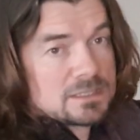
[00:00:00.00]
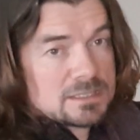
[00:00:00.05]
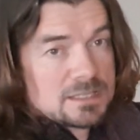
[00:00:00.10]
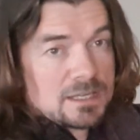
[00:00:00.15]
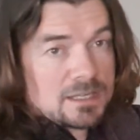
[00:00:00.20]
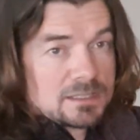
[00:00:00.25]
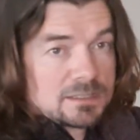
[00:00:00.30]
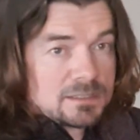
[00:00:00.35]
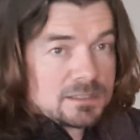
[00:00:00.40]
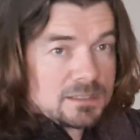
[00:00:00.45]

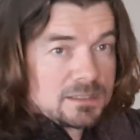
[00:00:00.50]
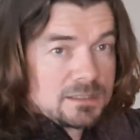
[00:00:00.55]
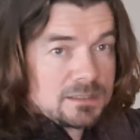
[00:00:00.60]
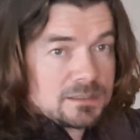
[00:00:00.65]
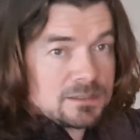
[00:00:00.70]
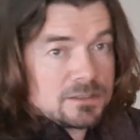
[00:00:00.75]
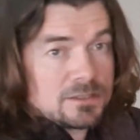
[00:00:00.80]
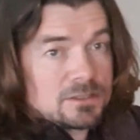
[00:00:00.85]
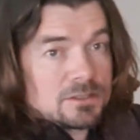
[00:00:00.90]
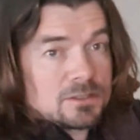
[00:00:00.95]
technique
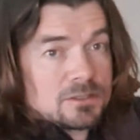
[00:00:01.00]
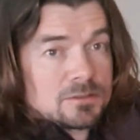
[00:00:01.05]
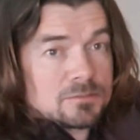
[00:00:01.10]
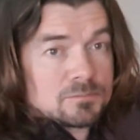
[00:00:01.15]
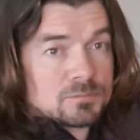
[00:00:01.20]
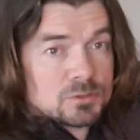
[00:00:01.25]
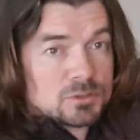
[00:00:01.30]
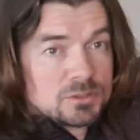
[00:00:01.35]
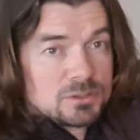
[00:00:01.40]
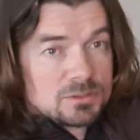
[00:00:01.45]

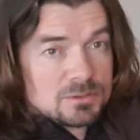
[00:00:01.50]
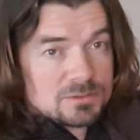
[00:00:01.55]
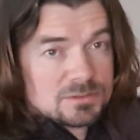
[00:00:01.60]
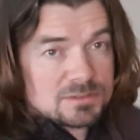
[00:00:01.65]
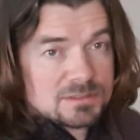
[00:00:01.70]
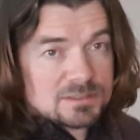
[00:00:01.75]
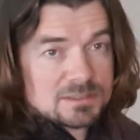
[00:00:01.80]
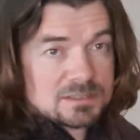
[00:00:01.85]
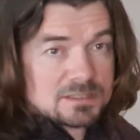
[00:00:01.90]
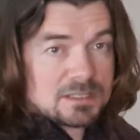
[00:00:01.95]
but use
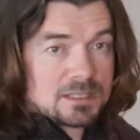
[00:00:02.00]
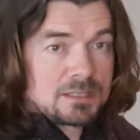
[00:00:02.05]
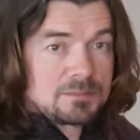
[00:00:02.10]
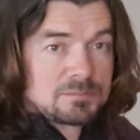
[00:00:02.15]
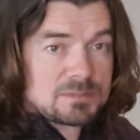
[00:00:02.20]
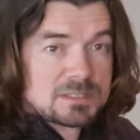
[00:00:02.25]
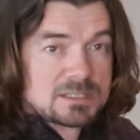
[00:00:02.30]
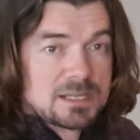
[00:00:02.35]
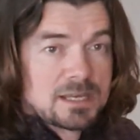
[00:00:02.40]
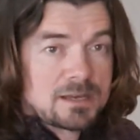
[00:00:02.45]
the same
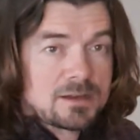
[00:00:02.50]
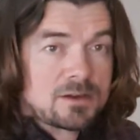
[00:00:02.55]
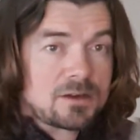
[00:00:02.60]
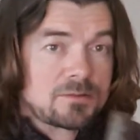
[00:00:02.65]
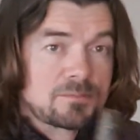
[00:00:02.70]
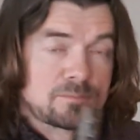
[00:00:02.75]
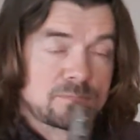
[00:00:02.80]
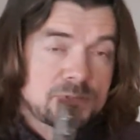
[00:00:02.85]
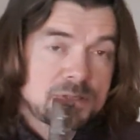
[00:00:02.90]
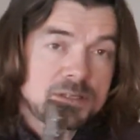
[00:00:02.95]

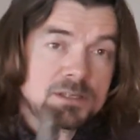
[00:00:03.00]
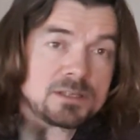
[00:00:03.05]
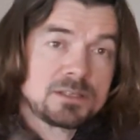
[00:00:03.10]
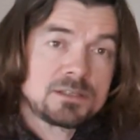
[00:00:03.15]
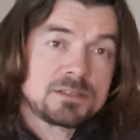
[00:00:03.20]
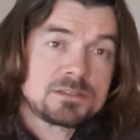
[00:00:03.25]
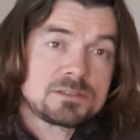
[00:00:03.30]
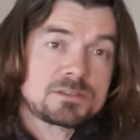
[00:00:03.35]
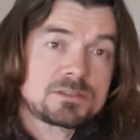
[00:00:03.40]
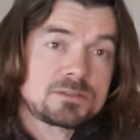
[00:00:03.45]
setup
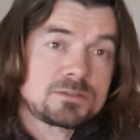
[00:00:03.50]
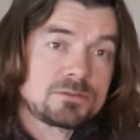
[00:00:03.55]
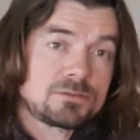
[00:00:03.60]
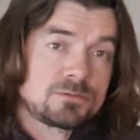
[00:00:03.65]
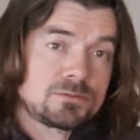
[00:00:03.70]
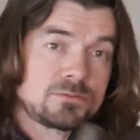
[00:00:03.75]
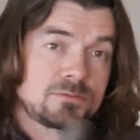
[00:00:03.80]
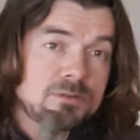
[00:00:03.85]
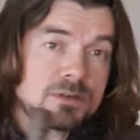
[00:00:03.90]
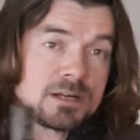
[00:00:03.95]

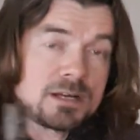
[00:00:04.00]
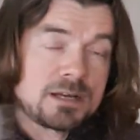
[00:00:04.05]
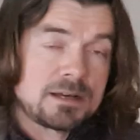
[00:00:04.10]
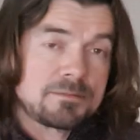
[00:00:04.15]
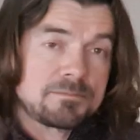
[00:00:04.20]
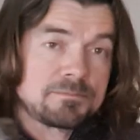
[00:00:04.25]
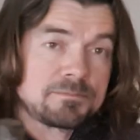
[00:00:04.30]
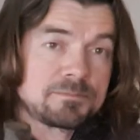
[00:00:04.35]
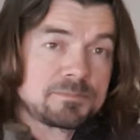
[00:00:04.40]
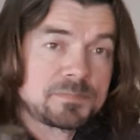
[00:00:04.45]

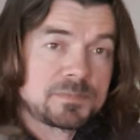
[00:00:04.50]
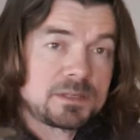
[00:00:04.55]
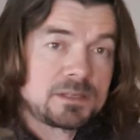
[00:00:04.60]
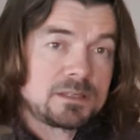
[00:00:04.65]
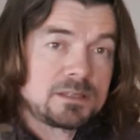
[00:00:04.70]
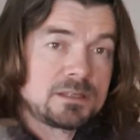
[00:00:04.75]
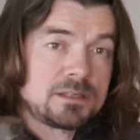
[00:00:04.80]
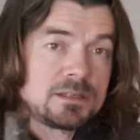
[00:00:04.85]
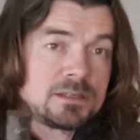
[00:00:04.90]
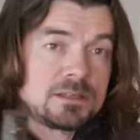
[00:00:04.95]
to
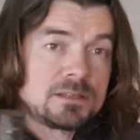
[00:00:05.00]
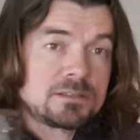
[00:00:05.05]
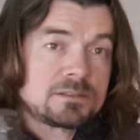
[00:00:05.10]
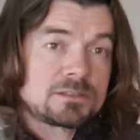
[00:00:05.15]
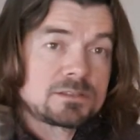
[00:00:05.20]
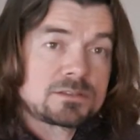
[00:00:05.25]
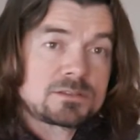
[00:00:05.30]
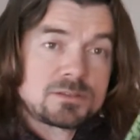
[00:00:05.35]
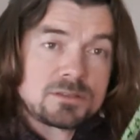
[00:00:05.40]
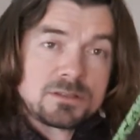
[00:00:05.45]

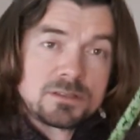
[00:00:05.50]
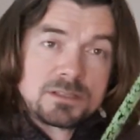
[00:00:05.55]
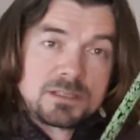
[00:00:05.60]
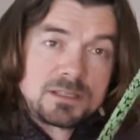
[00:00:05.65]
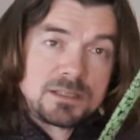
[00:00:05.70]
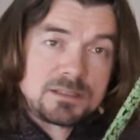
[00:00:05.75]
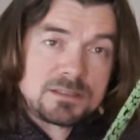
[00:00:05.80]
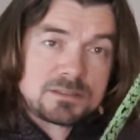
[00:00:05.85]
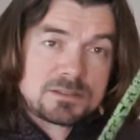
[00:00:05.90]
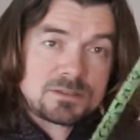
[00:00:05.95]
turn it
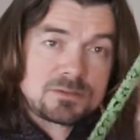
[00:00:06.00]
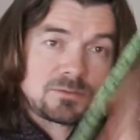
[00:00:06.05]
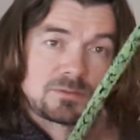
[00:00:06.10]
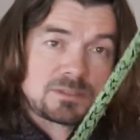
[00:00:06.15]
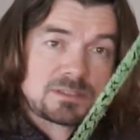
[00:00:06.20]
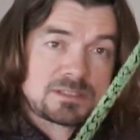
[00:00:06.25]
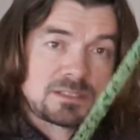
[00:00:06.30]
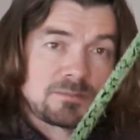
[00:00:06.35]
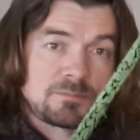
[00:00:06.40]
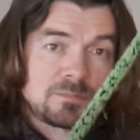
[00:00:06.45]
into
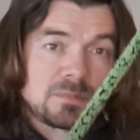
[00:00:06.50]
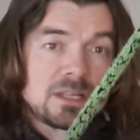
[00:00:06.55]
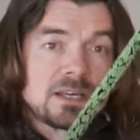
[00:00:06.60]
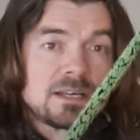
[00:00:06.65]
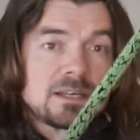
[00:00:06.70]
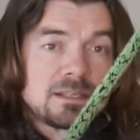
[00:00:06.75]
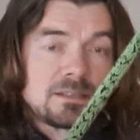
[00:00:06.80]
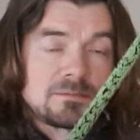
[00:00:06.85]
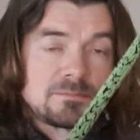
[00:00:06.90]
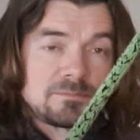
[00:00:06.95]
a zip
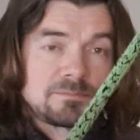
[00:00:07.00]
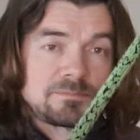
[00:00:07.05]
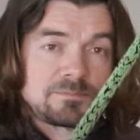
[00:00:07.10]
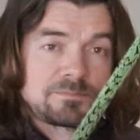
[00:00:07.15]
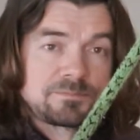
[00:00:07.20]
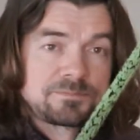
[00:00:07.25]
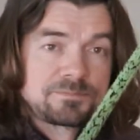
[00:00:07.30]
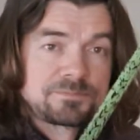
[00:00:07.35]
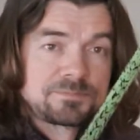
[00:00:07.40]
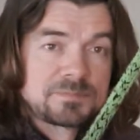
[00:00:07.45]
line.
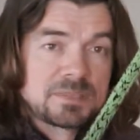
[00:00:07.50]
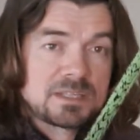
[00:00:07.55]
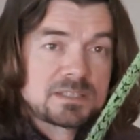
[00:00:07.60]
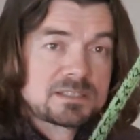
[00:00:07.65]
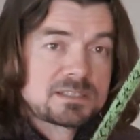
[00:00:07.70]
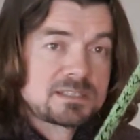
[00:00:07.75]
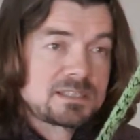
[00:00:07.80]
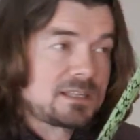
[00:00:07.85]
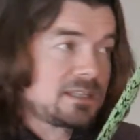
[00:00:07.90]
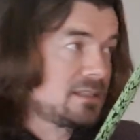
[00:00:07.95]

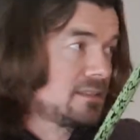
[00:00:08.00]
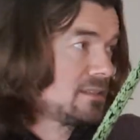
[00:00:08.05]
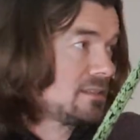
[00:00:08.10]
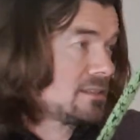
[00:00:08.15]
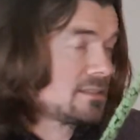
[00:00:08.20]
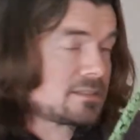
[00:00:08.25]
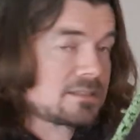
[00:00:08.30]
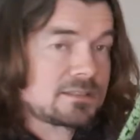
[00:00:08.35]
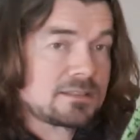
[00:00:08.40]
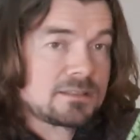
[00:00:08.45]
Let's say
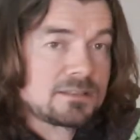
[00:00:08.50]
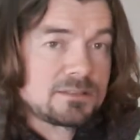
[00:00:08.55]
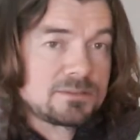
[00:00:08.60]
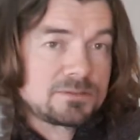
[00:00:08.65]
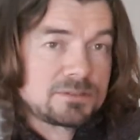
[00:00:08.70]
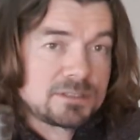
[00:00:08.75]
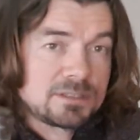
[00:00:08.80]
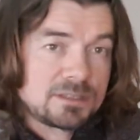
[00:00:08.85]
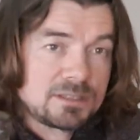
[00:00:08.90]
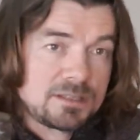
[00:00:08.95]
there's a
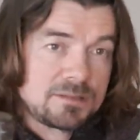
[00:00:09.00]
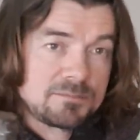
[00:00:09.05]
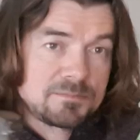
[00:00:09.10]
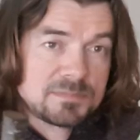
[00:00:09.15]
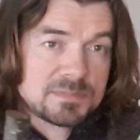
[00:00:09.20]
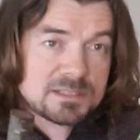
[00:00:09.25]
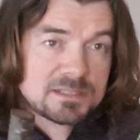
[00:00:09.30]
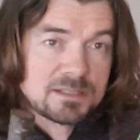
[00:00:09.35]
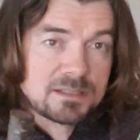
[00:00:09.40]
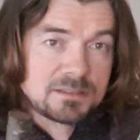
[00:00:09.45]
load of
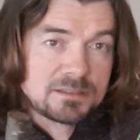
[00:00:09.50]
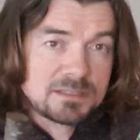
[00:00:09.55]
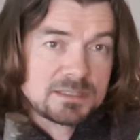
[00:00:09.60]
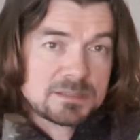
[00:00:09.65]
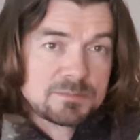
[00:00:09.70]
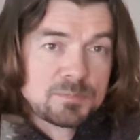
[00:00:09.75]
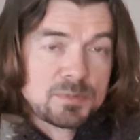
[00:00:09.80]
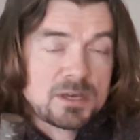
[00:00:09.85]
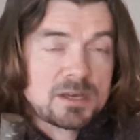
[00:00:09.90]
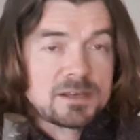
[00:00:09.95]
limbs on this
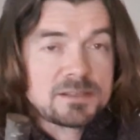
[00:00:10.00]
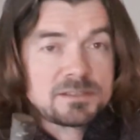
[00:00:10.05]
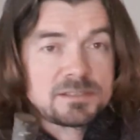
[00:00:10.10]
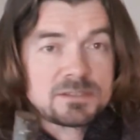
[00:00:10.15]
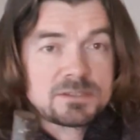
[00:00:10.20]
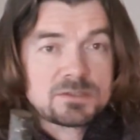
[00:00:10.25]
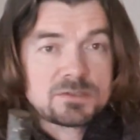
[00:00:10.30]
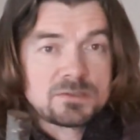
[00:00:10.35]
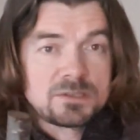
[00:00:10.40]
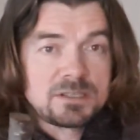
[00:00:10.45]
part of the
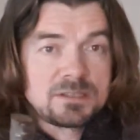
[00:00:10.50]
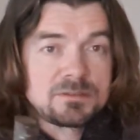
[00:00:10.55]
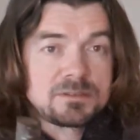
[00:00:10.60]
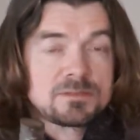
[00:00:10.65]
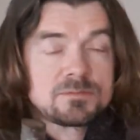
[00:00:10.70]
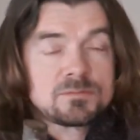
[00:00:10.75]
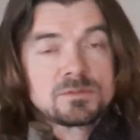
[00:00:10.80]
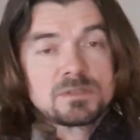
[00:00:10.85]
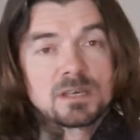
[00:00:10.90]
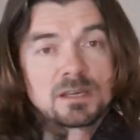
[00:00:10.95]
tree
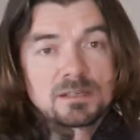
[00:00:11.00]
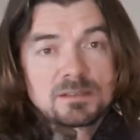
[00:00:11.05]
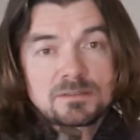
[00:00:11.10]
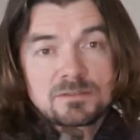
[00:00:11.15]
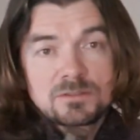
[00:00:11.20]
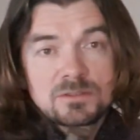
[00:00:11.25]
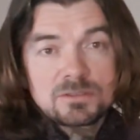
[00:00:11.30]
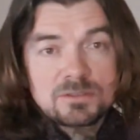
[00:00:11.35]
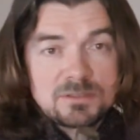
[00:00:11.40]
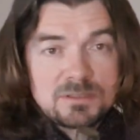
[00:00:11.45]
that
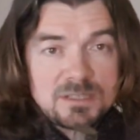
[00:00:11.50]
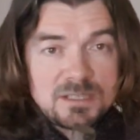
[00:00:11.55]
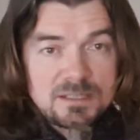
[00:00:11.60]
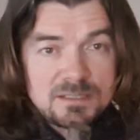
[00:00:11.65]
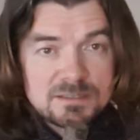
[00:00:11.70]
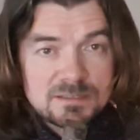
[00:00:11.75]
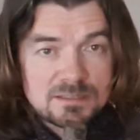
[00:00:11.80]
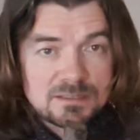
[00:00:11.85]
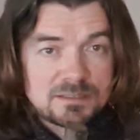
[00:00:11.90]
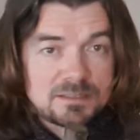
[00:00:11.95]
could
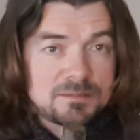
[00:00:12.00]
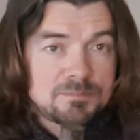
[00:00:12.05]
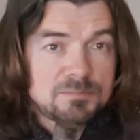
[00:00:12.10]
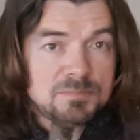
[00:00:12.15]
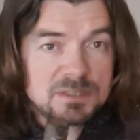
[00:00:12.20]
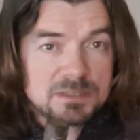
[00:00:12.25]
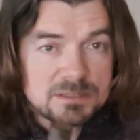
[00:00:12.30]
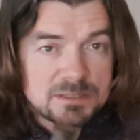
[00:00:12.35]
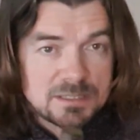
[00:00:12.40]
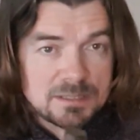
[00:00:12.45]
easily
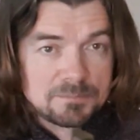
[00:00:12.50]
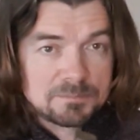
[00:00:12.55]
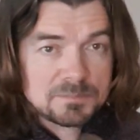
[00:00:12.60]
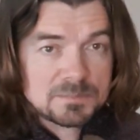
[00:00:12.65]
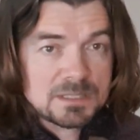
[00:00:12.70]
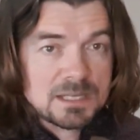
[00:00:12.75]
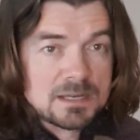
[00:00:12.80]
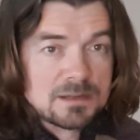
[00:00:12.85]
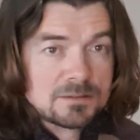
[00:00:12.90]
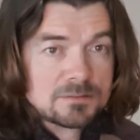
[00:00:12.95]
be
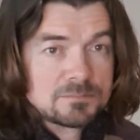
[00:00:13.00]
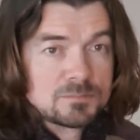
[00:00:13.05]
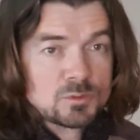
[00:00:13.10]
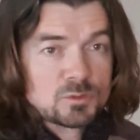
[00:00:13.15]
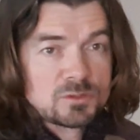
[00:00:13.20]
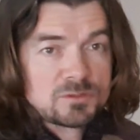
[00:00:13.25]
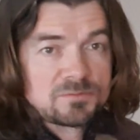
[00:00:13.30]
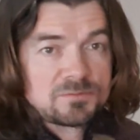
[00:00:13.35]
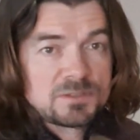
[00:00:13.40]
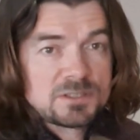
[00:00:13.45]
zipped down
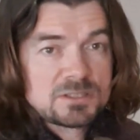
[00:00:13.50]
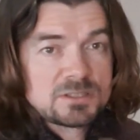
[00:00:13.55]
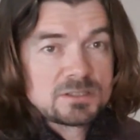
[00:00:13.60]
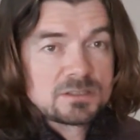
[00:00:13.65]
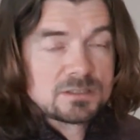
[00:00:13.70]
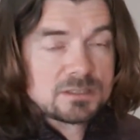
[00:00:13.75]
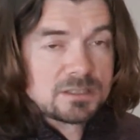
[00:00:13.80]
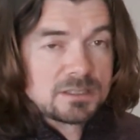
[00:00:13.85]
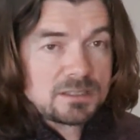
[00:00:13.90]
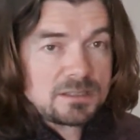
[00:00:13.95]
more
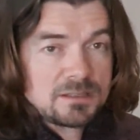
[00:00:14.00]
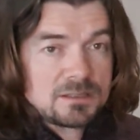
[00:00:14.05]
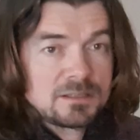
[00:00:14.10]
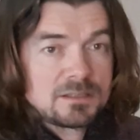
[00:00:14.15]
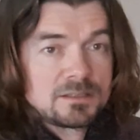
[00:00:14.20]
efficiently